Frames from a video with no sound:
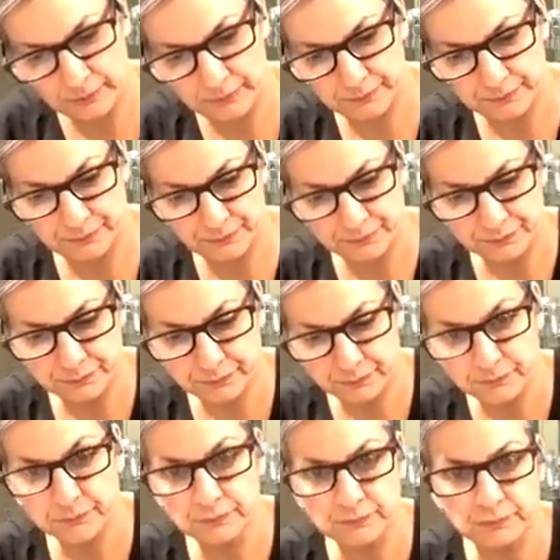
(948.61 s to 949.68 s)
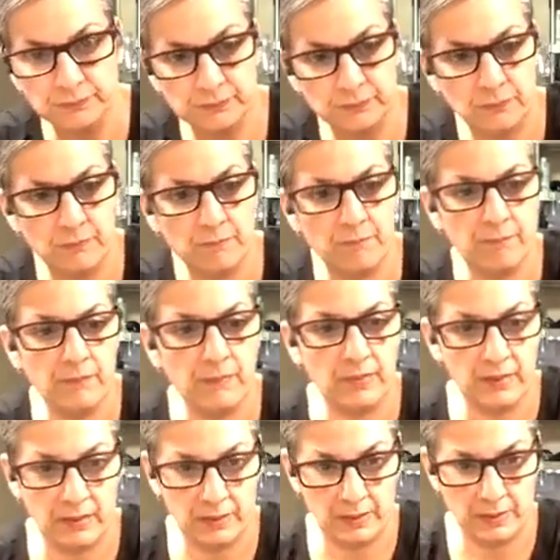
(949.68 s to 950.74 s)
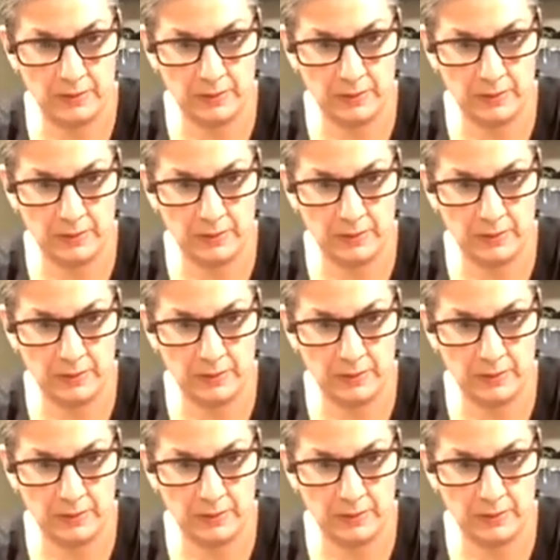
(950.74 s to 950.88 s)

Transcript: So I'm just putting a thick coat on.